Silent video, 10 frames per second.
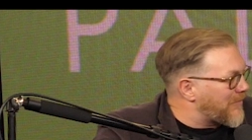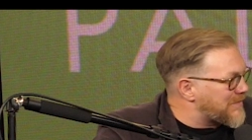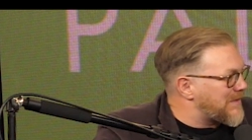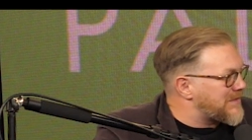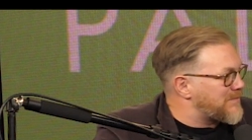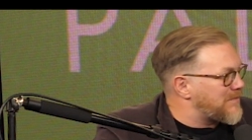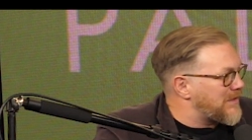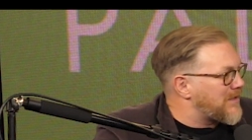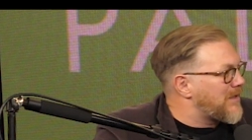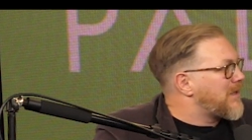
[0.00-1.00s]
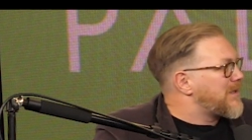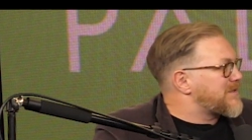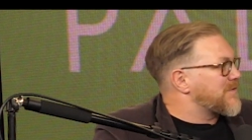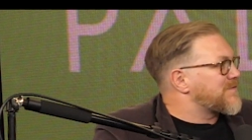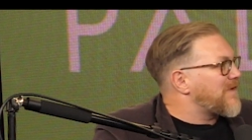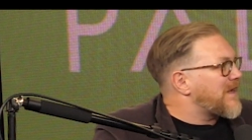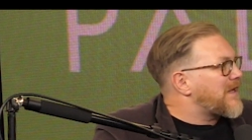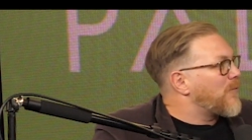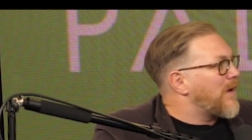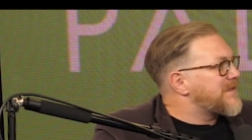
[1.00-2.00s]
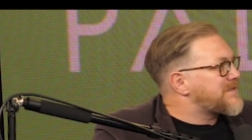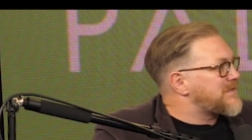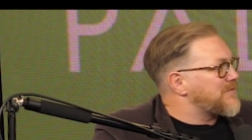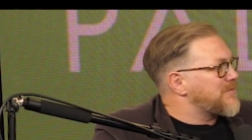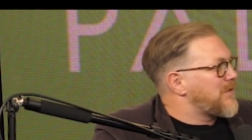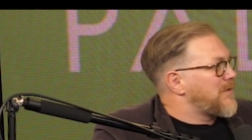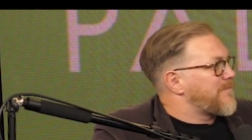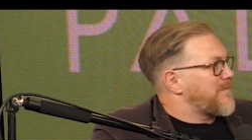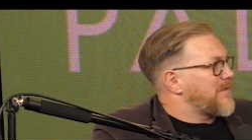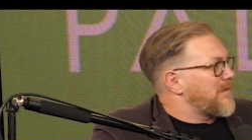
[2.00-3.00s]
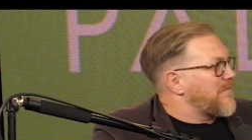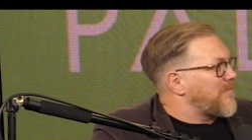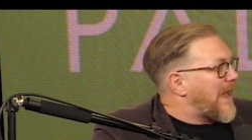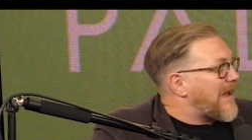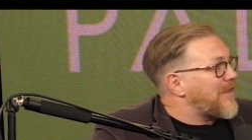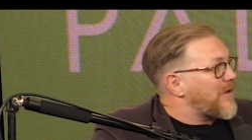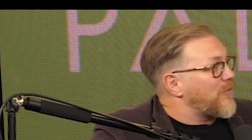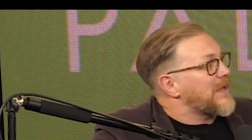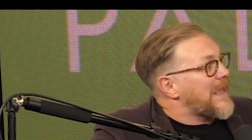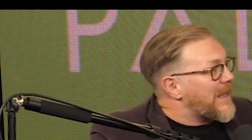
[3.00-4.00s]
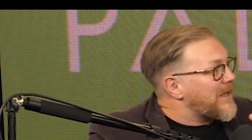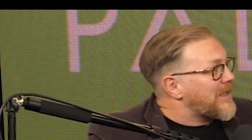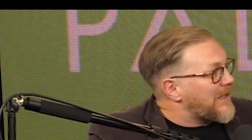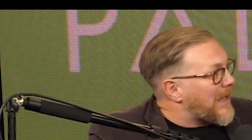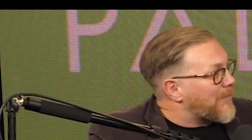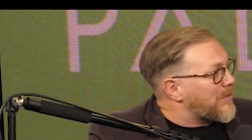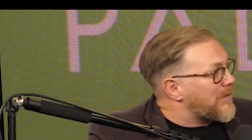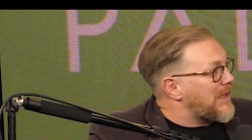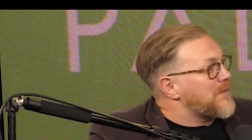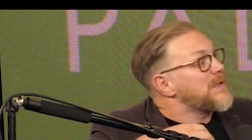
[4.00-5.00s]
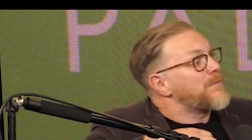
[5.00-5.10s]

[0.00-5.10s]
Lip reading: it was meant to be. So it's finding ways to have that organically happen and be